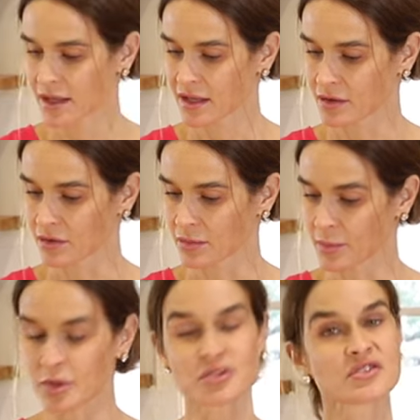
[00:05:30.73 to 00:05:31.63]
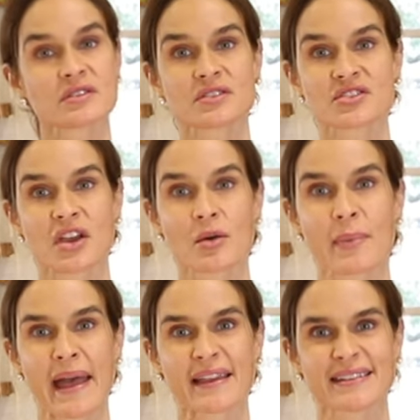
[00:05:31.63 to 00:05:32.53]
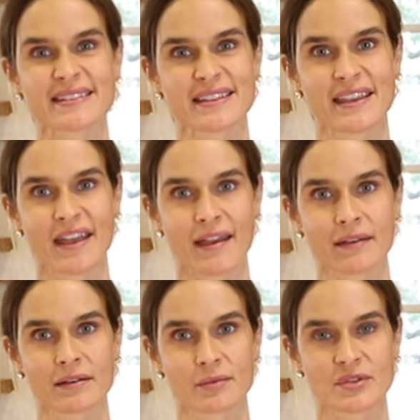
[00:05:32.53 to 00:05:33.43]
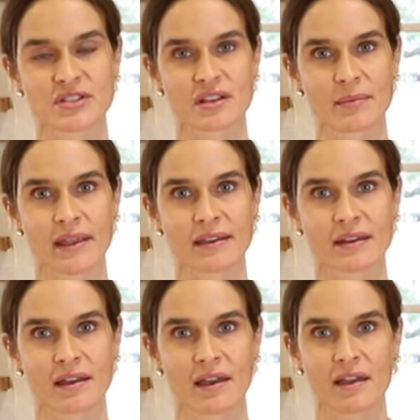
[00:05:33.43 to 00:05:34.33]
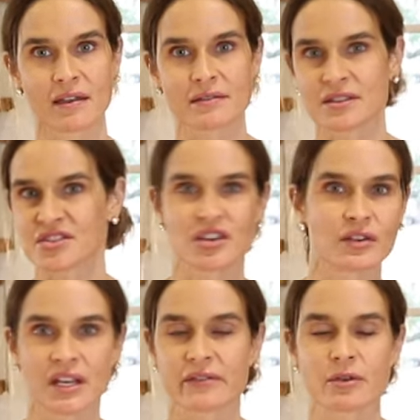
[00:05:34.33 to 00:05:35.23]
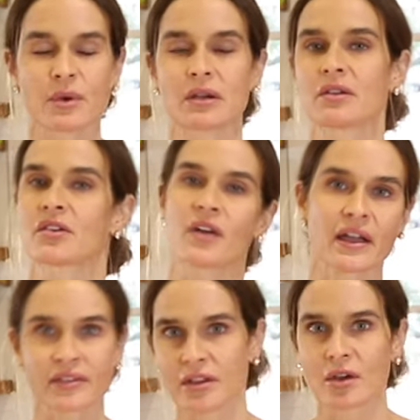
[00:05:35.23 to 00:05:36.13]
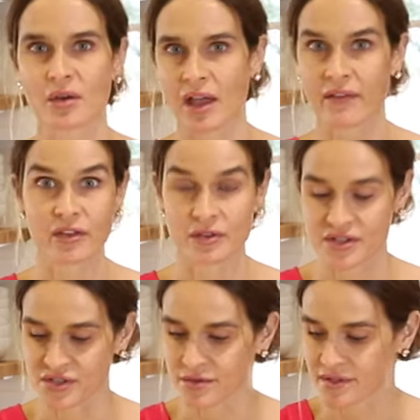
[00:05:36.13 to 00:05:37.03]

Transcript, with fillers: it'll push the shell back into the egg, which can make it uh, the shell get everywhere or crack the yolk, have other issues.